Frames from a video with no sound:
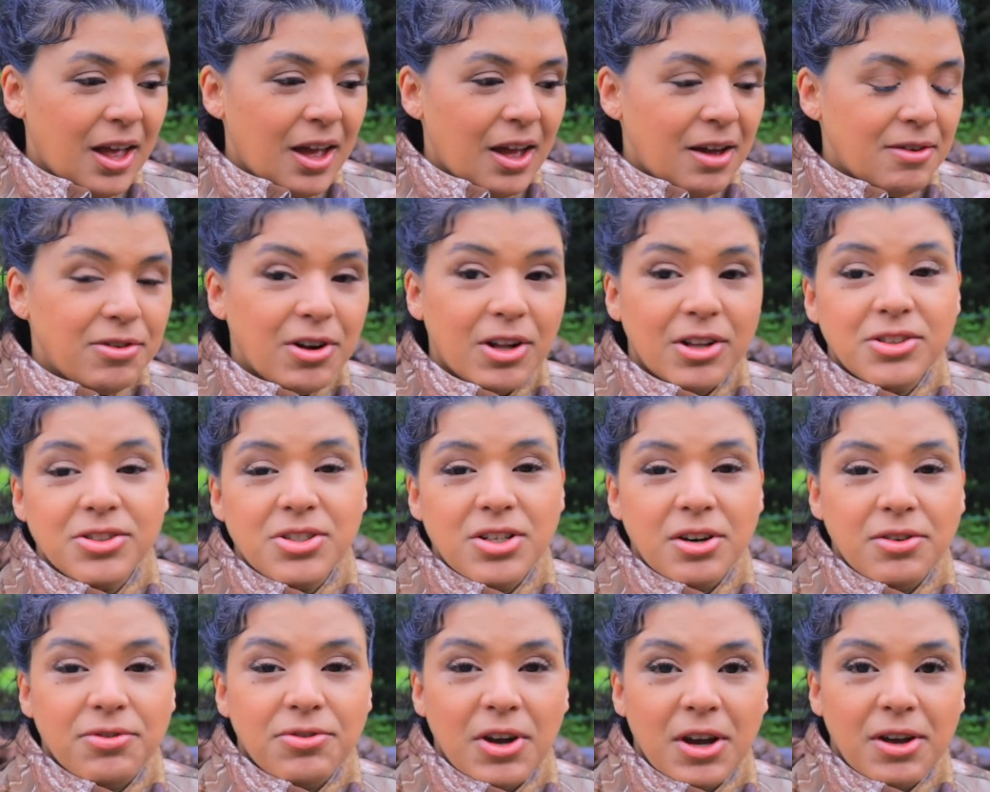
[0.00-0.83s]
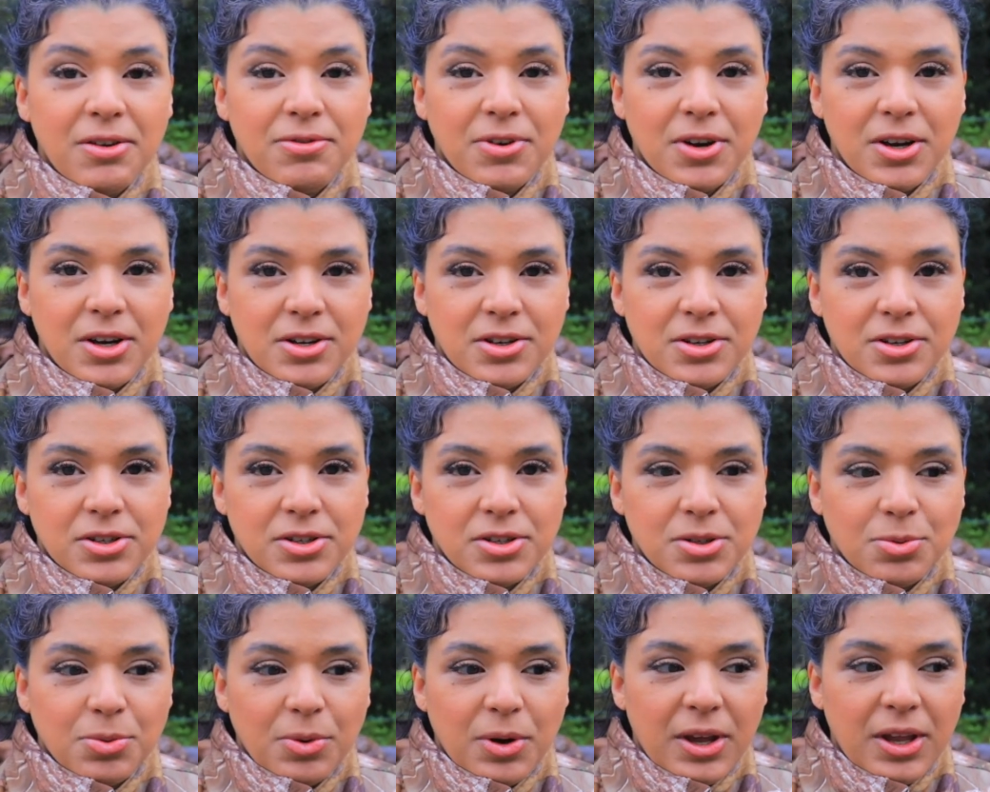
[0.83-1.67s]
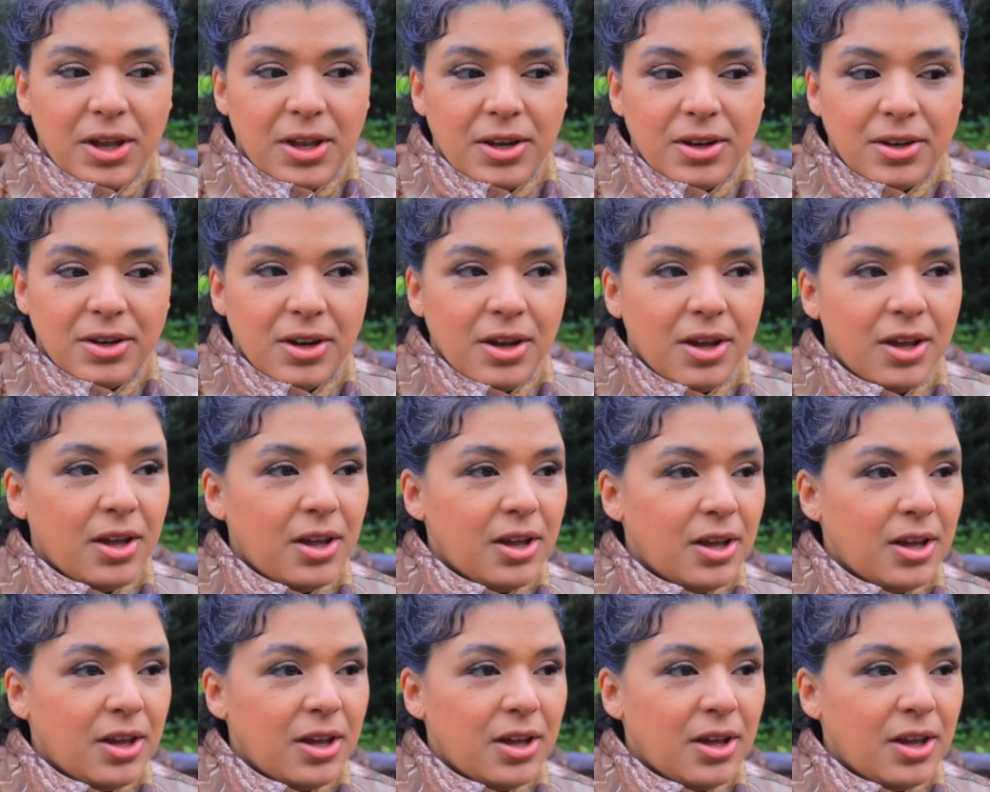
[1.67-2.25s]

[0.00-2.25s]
volunteer firefighters when